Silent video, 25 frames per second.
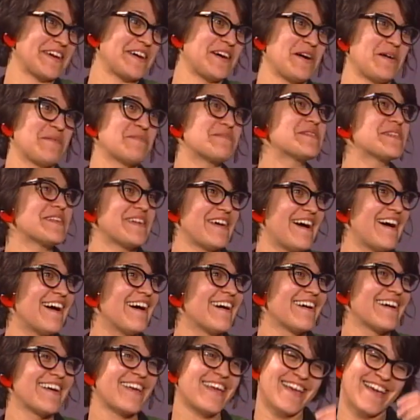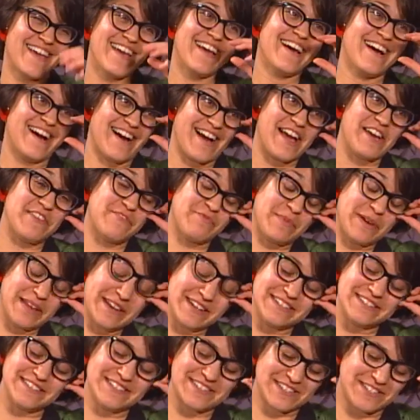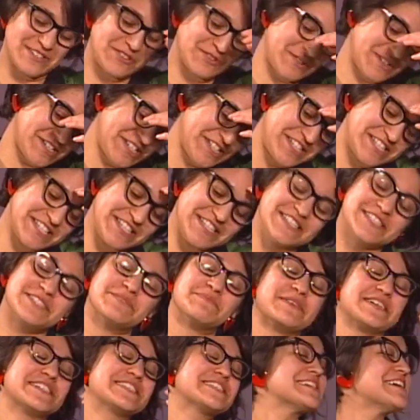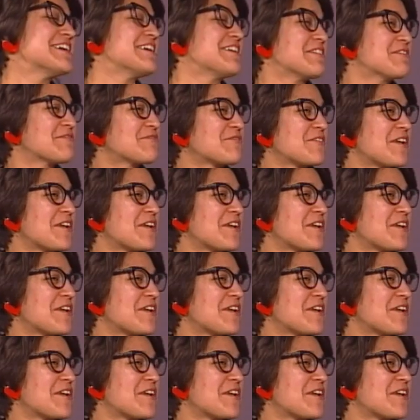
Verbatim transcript: Absolute, up? Absolute, yeah. tons I've been in situations myself